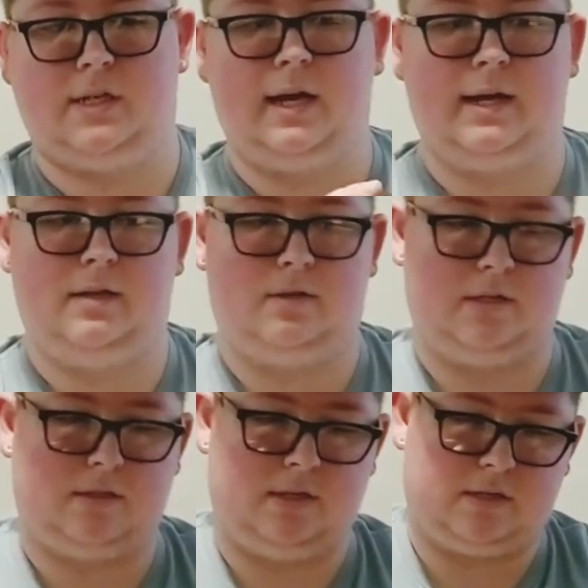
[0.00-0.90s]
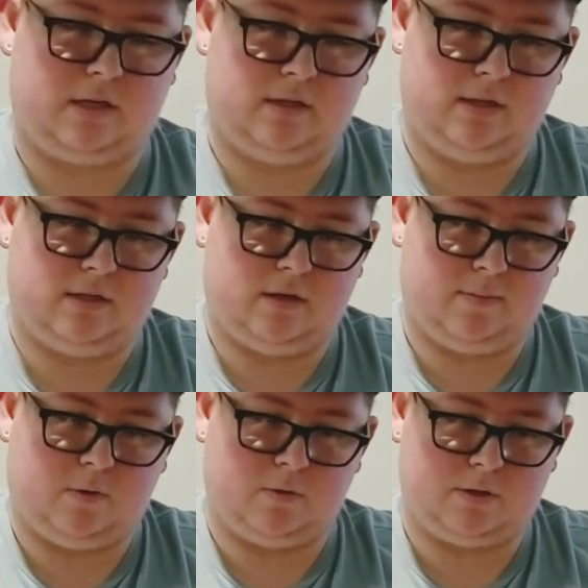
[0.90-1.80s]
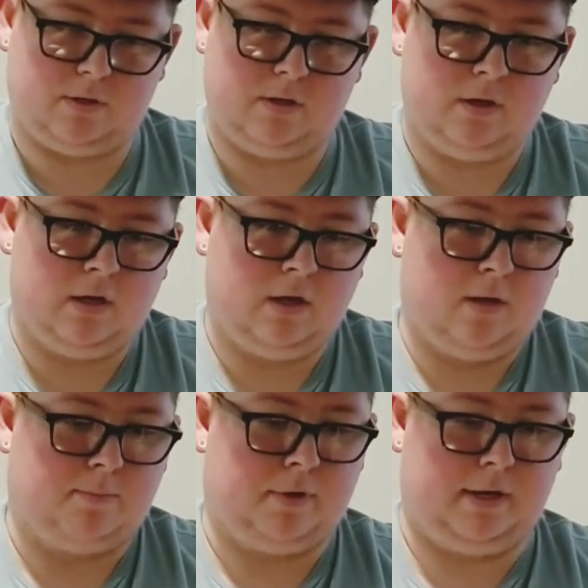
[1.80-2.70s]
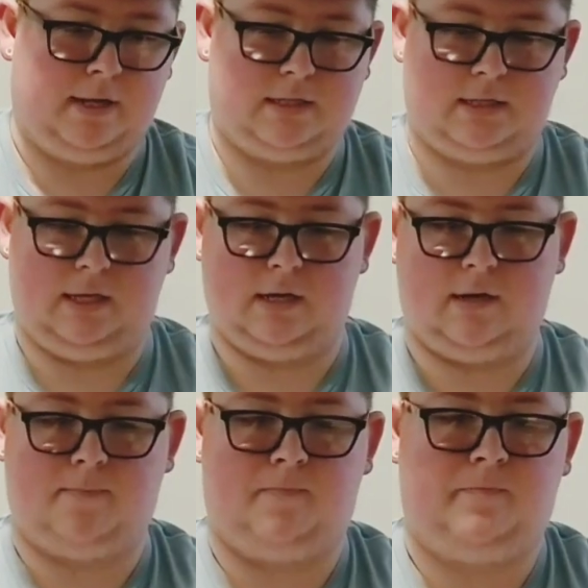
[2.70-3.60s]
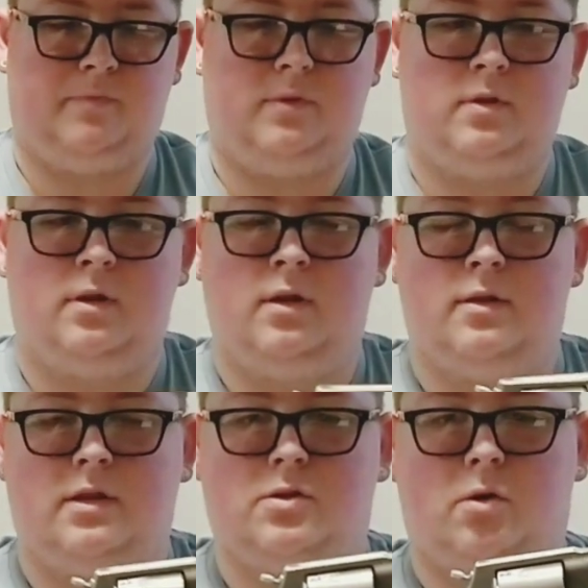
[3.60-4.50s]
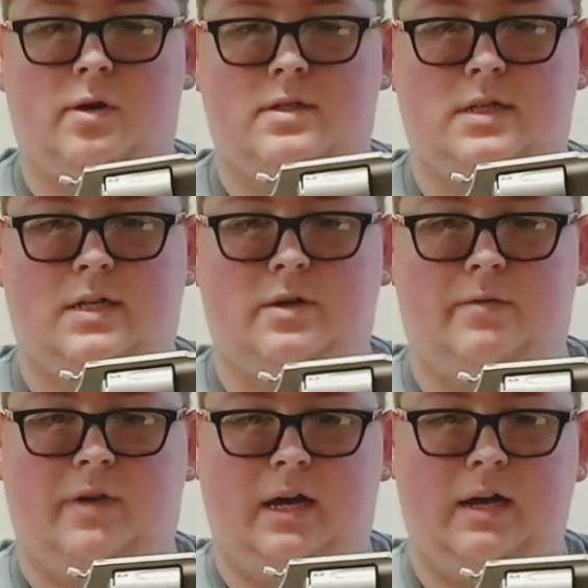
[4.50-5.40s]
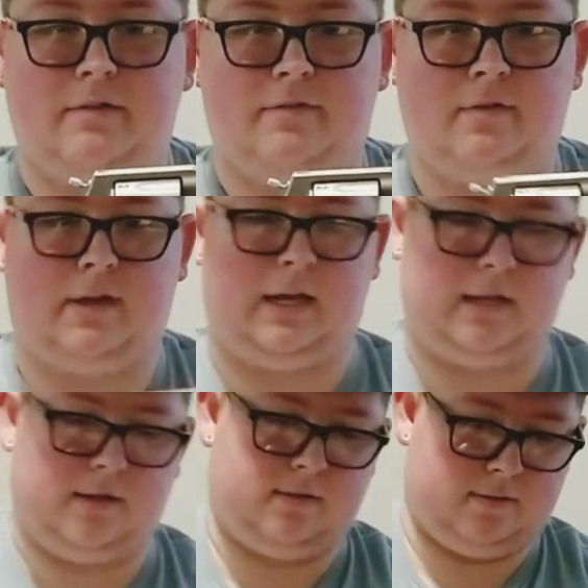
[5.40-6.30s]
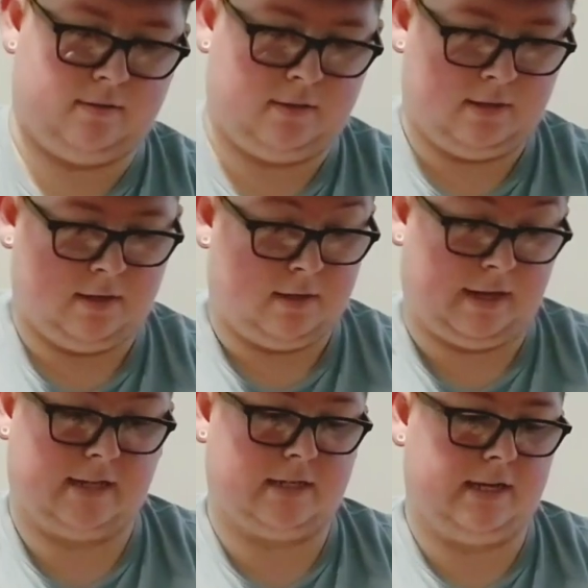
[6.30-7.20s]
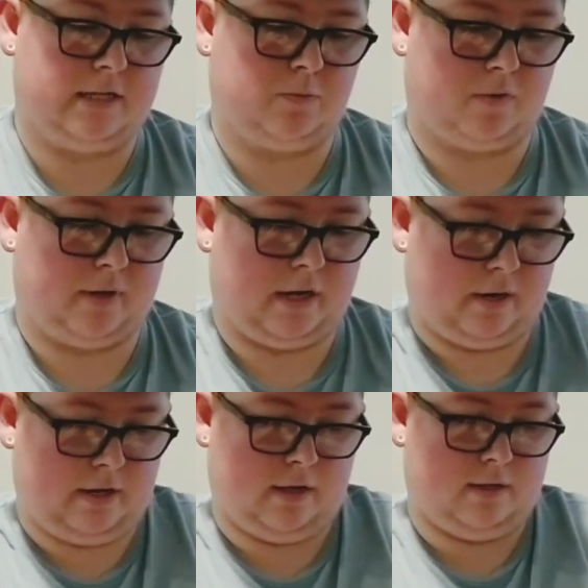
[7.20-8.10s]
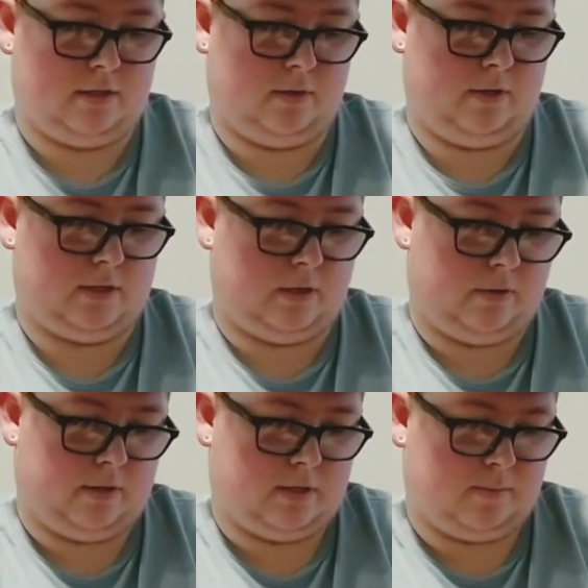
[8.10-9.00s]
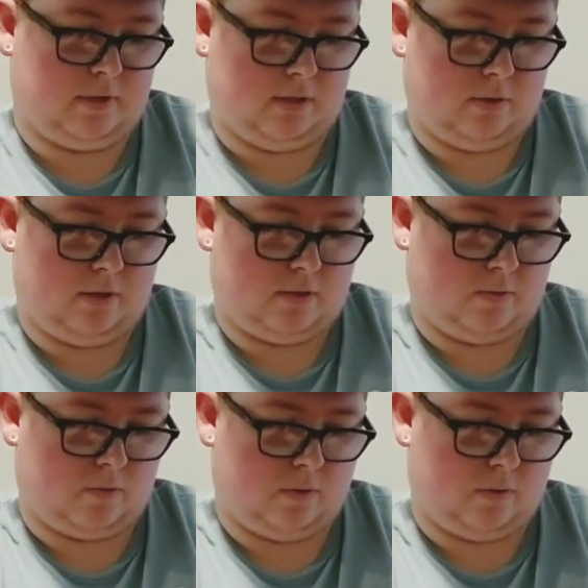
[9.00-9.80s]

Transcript: side. This holster, but it's the Taurus 605, and like I said, this is one of our carry guns, so it is loaded. So let me unload this real